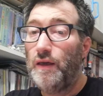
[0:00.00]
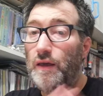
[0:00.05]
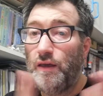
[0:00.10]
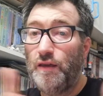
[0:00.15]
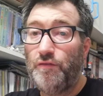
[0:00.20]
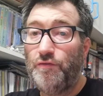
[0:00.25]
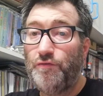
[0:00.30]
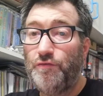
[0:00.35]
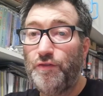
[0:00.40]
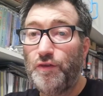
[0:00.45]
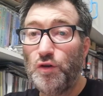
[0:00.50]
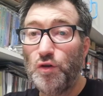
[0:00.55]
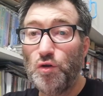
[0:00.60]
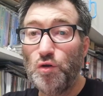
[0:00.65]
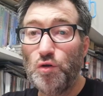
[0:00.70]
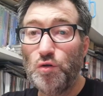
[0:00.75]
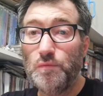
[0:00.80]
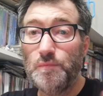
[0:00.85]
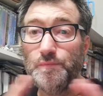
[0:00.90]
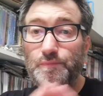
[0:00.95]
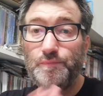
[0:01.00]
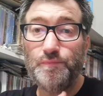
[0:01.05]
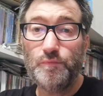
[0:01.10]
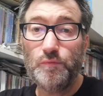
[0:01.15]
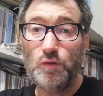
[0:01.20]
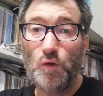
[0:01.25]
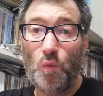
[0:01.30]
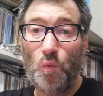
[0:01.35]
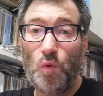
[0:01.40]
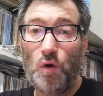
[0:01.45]
If
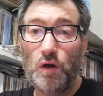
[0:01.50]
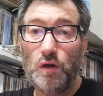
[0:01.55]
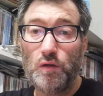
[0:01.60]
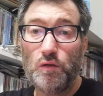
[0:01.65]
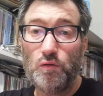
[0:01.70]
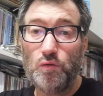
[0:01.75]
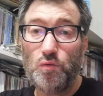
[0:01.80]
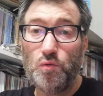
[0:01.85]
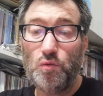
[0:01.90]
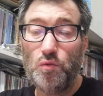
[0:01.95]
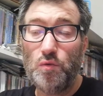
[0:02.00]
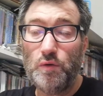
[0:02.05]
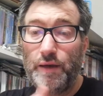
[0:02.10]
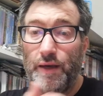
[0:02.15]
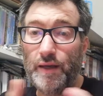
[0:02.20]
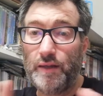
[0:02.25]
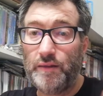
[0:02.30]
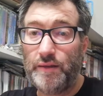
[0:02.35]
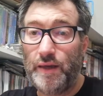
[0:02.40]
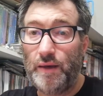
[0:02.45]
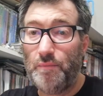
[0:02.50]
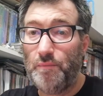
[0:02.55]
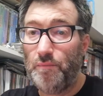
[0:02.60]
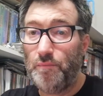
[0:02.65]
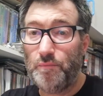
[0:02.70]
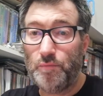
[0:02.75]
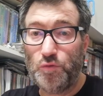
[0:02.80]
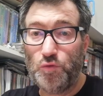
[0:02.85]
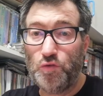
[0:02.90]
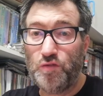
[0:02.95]
you want to get
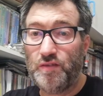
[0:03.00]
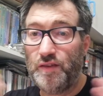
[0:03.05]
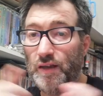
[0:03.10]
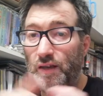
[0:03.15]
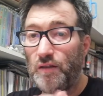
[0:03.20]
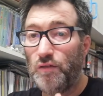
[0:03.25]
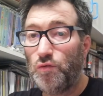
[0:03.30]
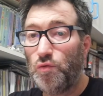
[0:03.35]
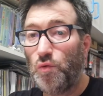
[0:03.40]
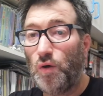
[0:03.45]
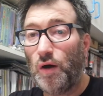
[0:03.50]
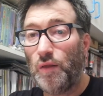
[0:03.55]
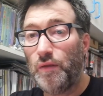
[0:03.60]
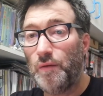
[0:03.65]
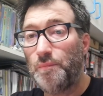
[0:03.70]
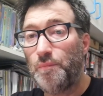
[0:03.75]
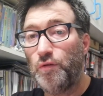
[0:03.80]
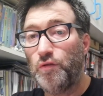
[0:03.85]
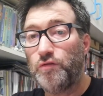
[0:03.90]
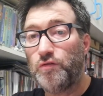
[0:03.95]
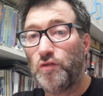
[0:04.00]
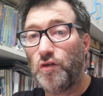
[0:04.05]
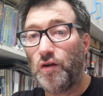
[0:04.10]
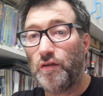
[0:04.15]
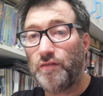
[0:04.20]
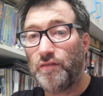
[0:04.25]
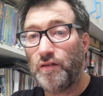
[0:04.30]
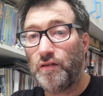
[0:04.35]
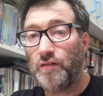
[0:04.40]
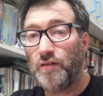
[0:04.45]
them to send to other
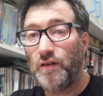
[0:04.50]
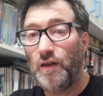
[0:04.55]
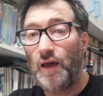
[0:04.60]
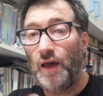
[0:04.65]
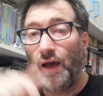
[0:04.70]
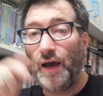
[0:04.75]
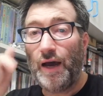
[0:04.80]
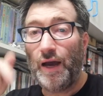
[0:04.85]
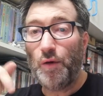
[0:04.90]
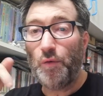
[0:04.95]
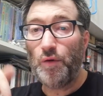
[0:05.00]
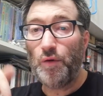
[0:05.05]
postcrossers, I